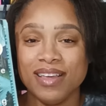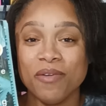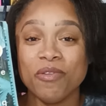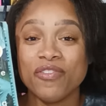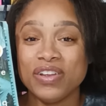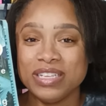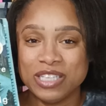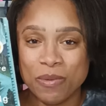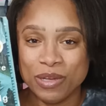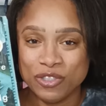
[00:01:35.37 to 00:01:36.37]
it was full
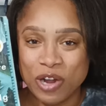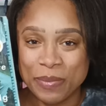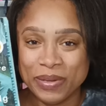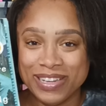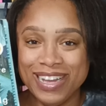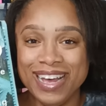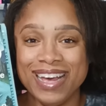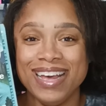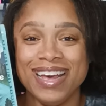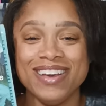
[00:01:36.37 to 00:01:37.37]
of so much drama.
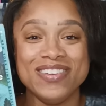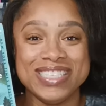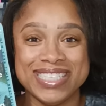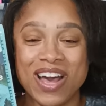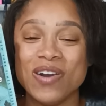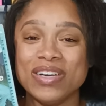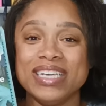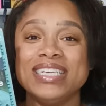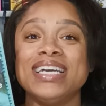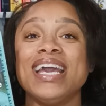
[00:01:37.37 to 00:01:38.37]
It was so
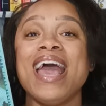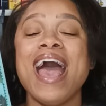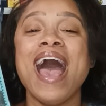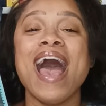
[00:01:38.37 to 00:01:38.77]
good.